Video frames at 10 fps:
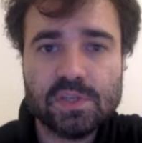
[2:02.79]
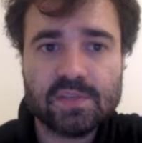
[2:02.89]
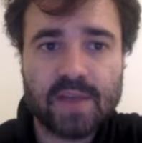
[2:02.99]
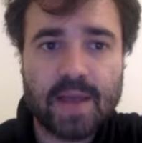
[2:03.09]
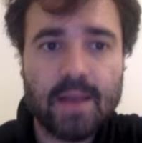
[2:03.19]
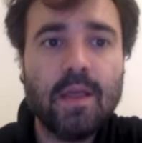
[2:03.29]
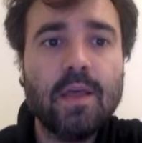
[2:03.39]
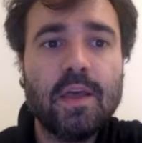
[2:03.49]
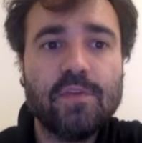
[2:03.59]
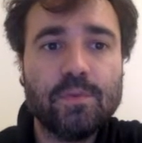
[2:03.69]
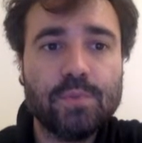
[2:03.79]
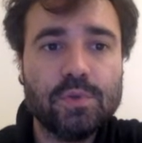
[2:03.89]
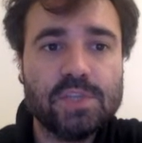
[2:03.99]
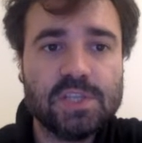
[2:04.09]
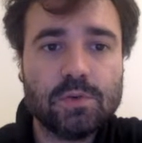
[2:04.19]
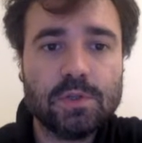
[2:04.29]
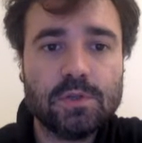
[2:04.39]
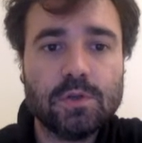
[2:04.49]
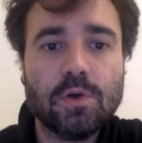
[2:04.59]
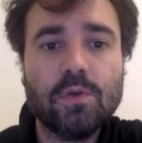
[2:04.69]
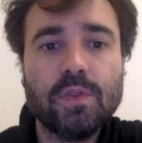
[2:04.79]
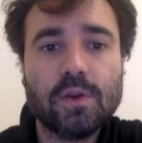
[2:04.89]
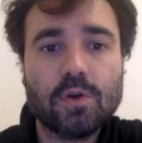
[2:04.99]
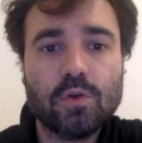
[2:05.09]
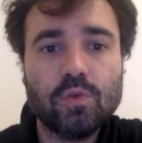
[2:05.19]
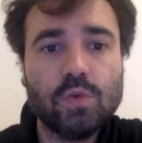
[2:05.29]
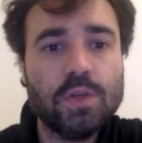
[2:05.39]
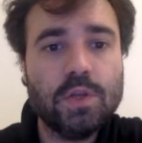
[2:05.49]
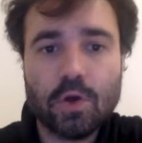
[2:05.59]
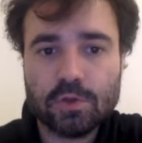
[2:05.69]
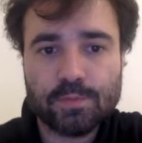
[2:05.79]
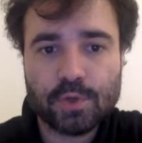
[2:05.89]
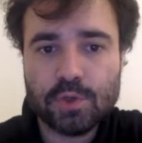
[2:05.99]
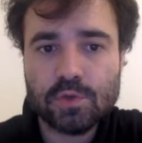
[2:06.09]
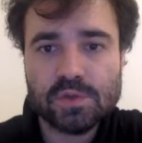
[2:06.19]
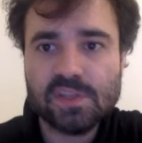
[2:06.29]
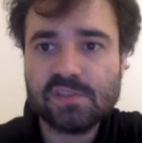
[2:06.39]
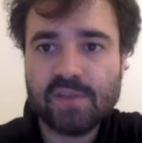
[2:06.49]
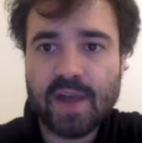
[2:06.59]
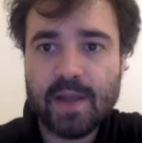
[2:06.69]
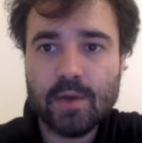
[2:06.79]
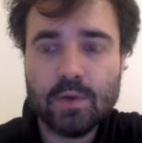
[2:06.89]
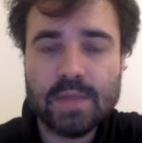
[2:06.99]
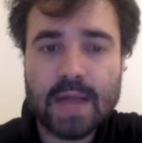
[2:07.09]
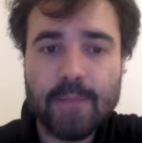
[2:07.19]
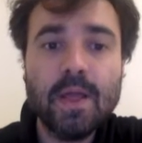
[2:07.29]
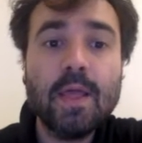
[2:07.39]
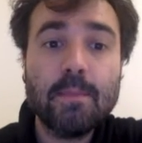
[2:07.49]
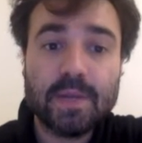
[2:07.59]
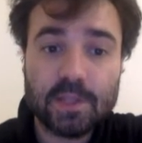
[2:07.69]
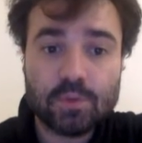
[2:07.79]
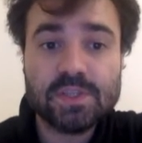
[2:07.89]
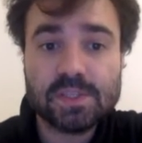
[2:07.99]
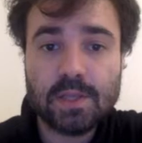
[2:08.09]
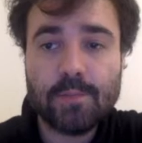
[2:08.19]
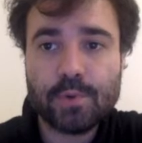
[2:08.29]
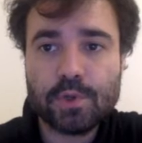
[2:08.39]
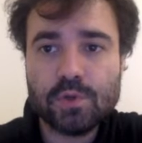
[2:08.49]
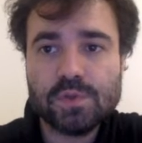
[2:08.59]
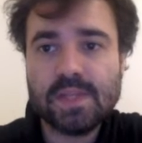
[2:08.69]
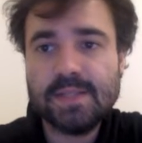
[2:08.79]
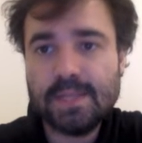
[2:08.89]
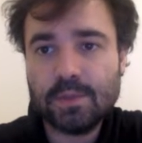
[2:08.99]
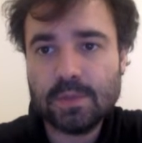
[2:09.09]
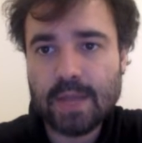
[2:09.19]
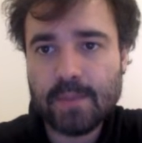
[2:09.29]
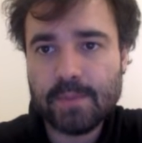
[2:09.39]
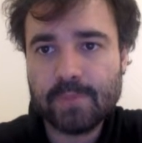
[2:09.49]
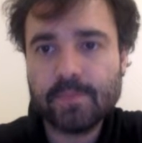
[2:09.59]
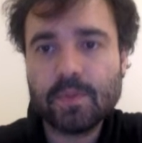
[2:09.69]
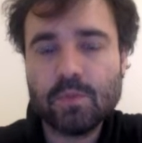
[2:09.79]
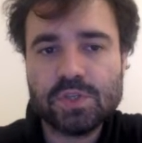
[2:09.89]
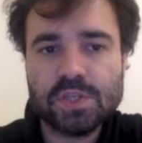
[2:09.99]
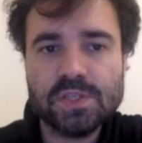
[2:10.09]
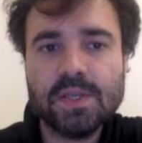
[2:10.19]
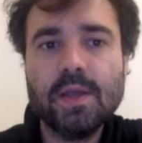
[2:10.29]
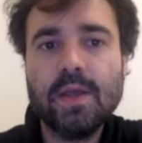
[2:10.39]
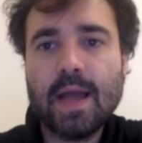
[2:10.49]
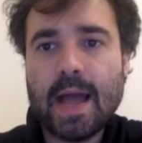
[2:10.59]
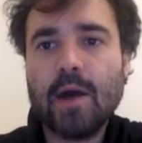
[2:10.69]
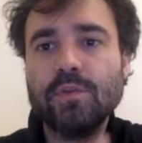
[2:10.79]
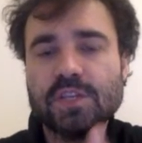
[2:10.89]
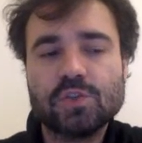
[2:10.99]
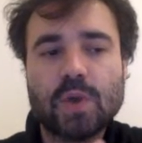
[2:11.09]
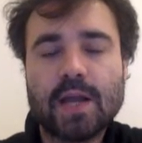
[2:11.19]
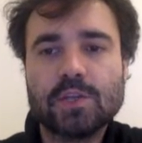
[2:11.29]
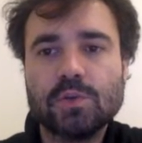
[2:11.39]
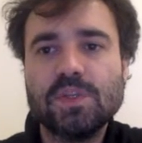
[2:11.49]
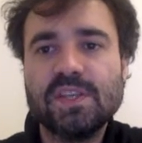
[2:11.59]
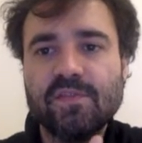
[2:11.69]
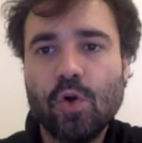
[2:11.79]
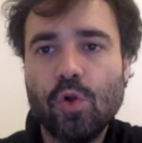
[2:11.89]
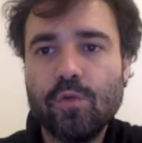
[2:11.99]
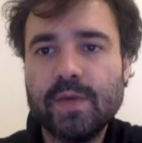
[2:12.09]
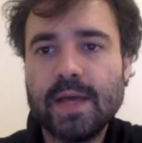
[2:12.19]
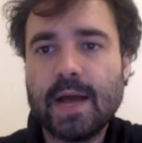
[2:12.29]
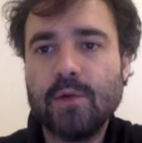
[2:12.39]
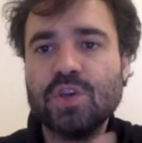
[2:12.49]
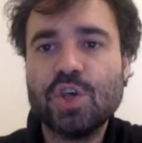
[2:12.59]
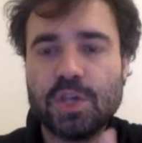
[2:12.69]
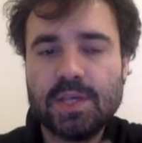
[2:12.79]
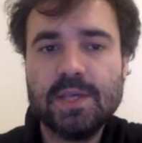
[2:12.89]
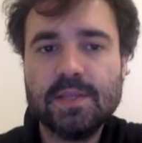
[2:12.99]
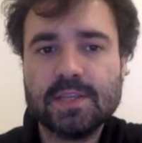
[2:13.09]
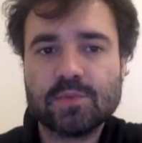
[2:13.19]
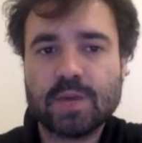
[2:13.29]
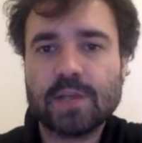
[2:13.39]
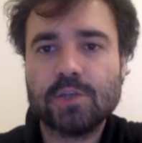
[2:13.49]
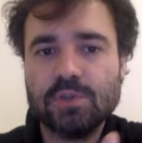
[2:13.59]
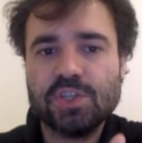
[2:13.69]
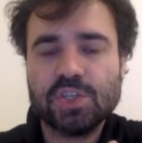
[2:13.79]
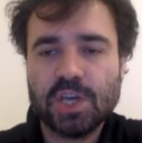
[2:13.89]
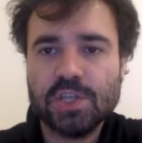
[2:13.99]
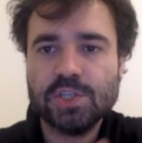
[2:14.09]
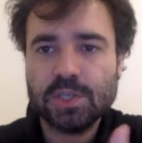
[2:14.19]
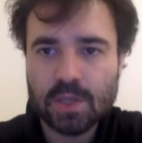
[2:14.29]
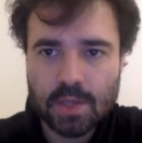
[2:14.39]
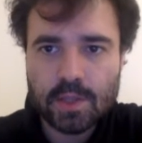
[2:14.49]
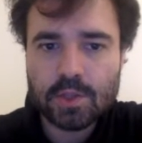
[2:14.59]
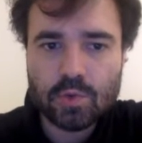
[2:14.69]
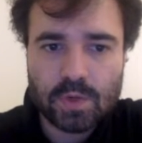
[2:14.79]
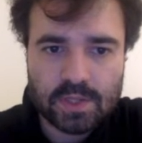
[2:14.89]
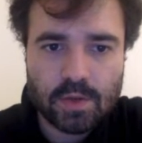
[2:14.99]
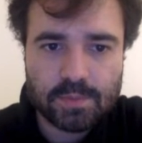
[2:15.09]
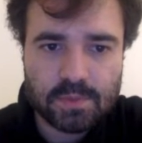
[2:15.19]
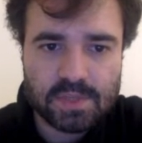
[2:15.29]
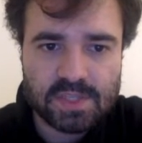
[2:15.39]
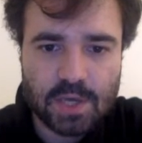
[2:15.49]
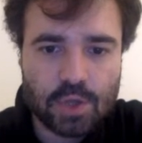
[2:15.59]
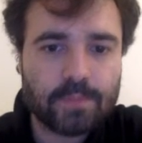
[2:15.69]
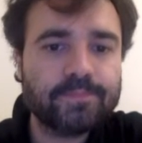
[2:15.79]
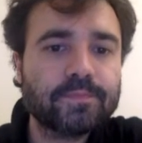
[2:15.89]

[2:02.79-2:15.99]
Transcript: file. If you put this equal to no, the code will not produce this file, all dump, but it will still produce the DETO2D, which is how the structure is evolving, how the shear in the structure is changing during the optimization.